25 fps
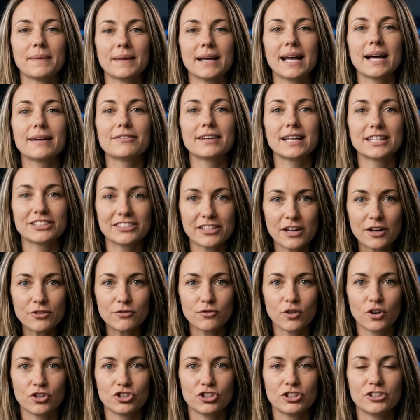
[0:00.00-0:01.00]
FX
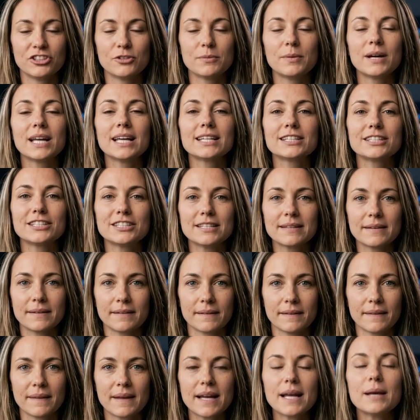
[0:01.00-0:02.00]
conversion spreads,
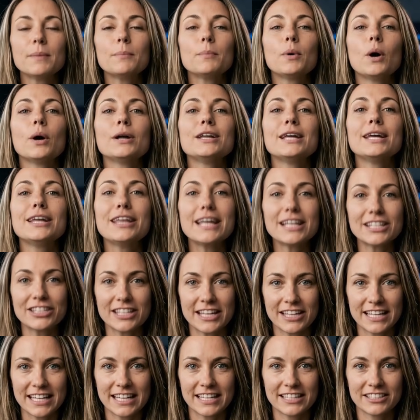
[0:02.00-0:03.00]
and processing
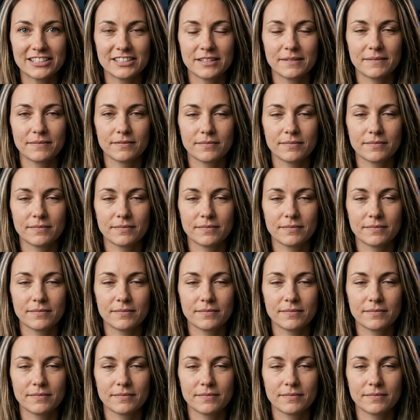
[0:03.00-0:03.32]
delays.